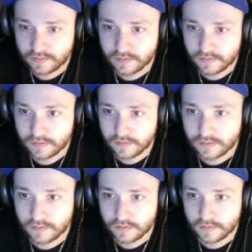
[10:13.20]

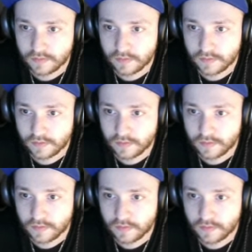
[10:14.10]

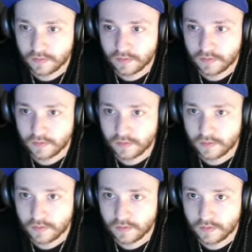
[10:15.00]

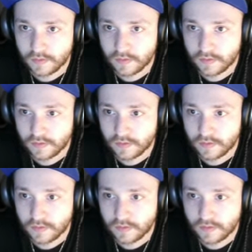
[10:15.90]

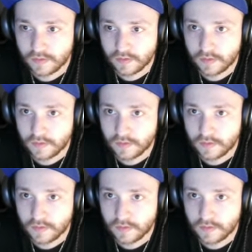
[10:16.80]
(silence)